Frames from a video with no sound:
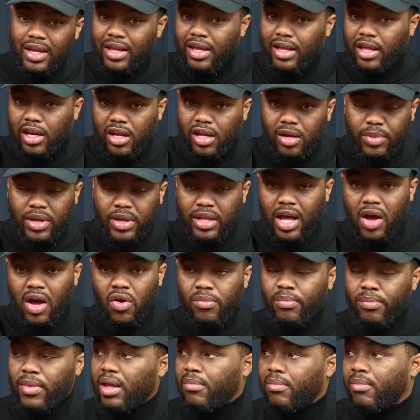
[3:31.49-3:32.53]
get up, get out,
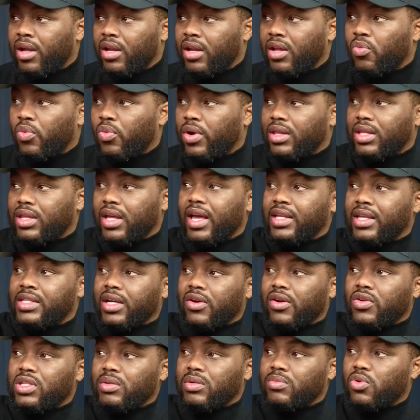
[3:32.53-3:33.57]
and make money with a
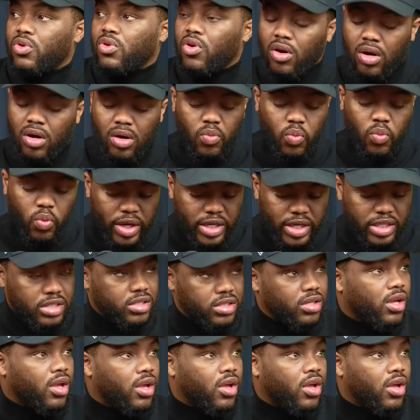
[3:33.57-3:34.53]
ticker symbol called Wish.